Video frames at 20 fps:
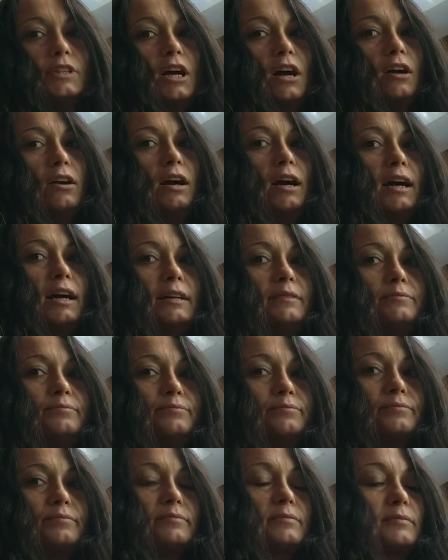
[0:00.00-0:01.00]
All right.
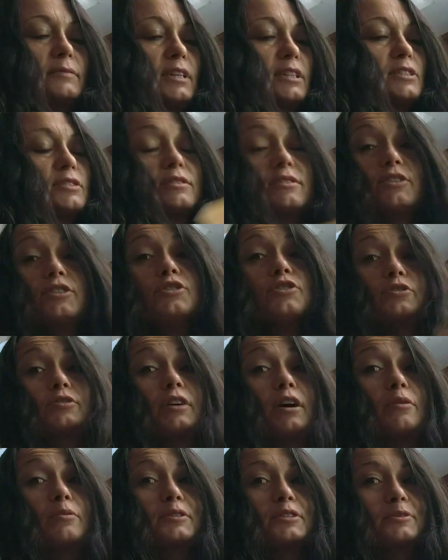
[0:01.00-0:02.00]
That's the
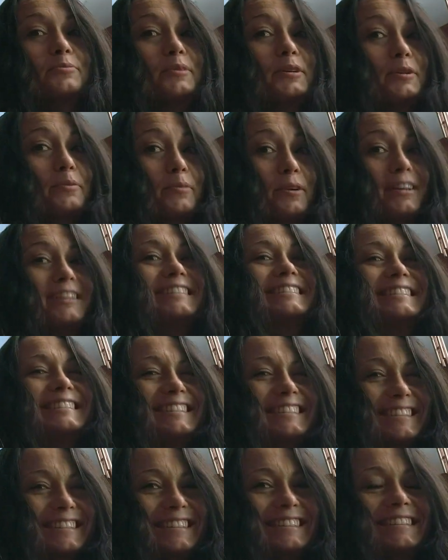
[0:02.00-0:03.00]
truth I want to speak
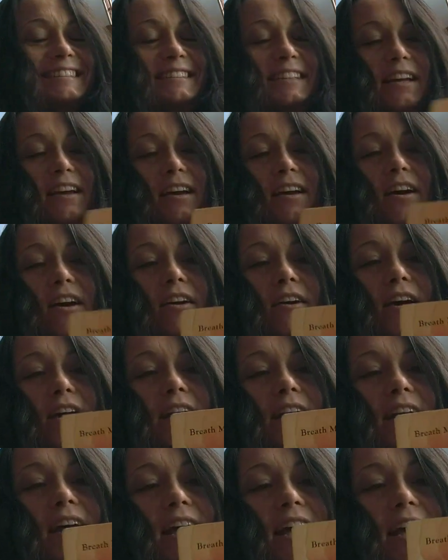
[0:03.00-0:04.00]
about. All
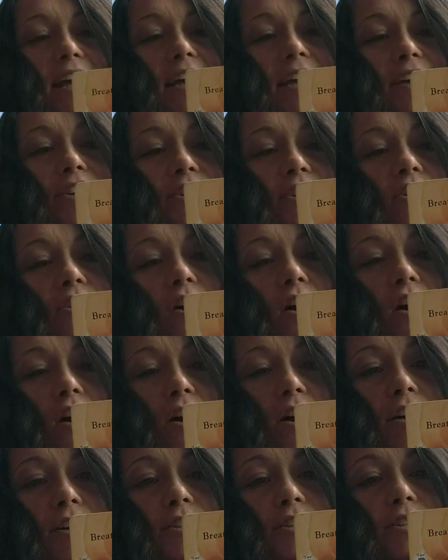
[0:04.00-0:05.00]
right. In your
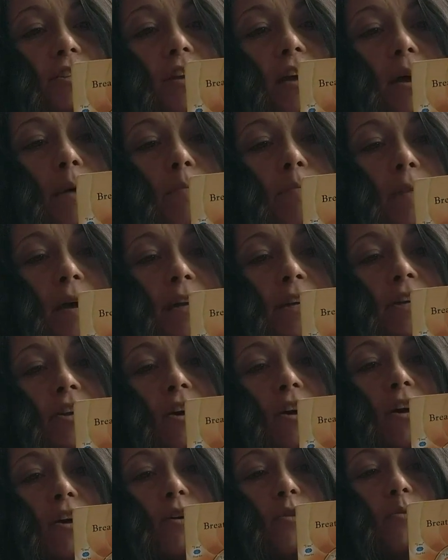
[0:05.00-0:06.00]
hearts, many
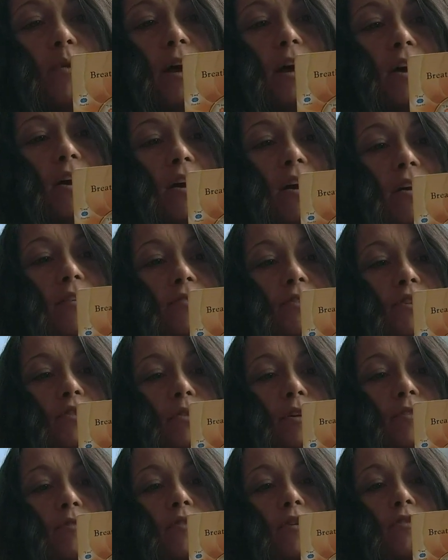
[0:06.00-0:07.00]
are aware of the
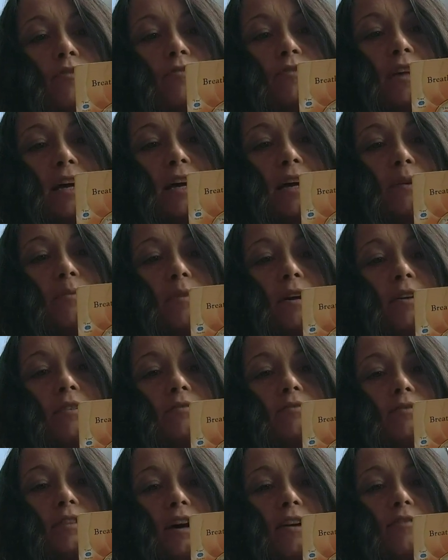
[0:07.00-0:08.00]
threefold flame
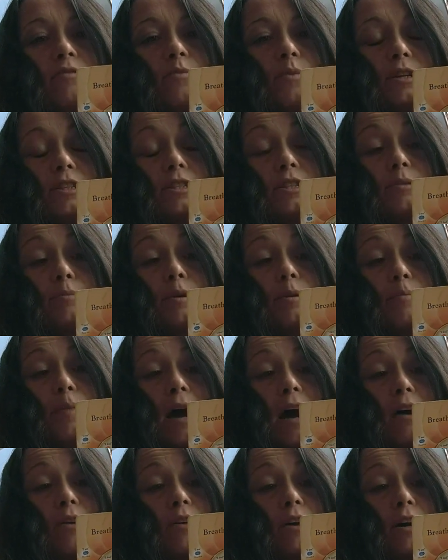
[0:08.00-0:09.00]
of love, wisdom, and
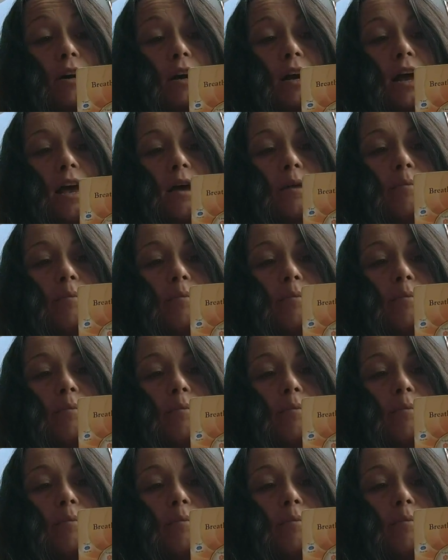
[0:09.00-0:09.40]
power.